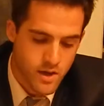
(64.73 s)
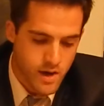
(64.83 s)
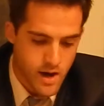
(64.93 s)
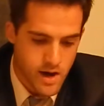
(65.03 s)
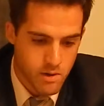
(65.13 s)

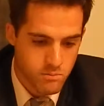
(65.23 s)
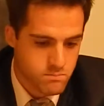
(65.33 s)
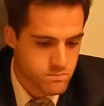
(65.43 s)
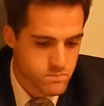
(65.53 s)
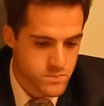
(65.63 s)

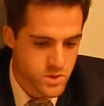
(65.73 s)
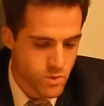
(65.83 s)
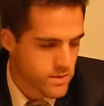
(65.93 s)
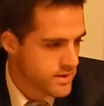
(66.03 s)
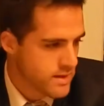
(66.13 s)
So
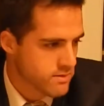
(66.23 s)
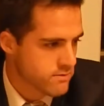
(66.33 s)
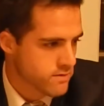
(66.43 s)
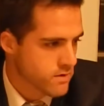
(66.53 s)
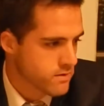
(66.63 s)
with nothing
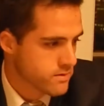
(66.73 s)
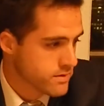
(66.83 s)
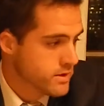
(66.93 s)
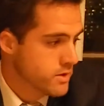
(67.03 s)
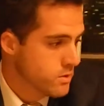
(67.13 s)
further
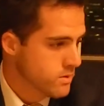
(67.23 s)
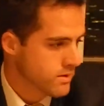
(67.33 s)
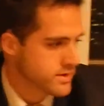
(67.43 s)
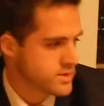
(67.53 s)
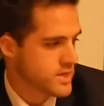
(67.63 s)
ado,
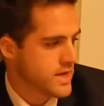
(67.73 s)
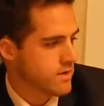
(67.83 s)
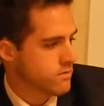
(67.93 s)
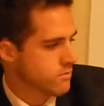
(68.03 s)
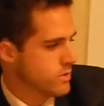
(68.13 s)
let's take
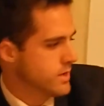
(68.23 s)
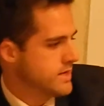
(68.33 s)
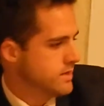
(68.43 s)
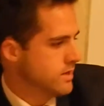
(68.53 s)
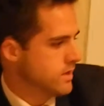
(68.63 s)
you through
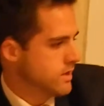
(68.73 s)
it.